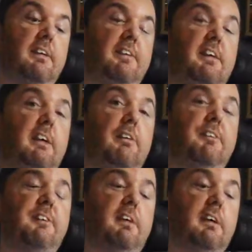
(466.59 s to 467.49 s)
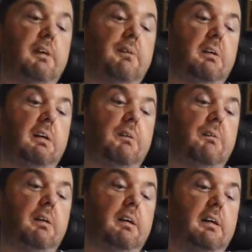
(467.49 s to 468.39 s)
cannot say it,
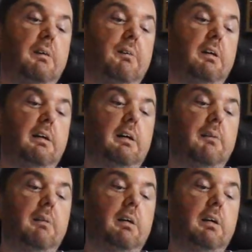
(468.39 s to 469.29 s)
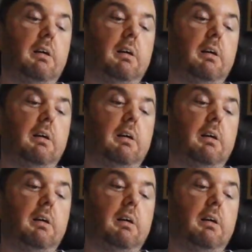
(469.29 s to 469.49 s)
Awa,